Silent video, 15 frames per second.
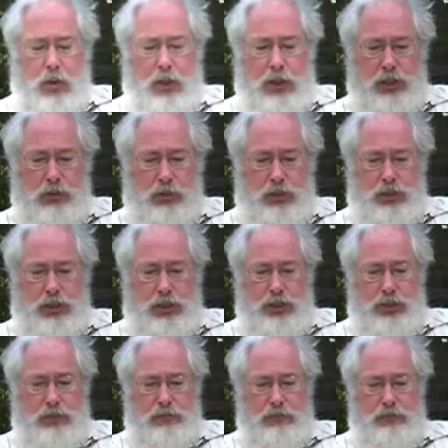else we're just,
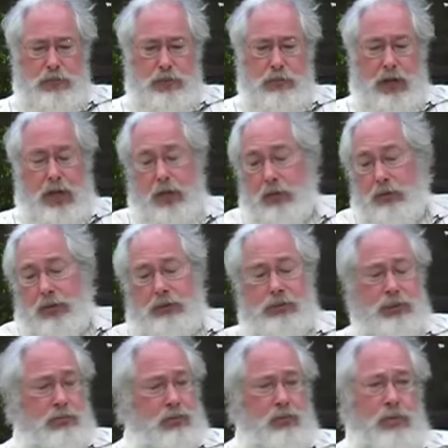I don't think
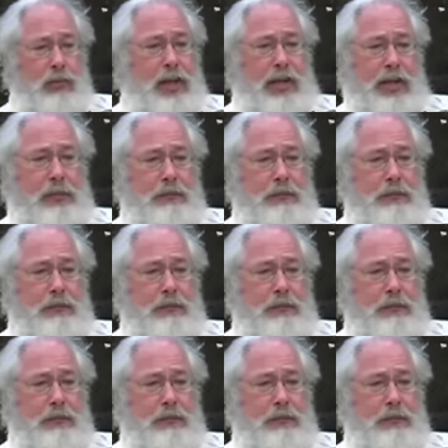we'll make it.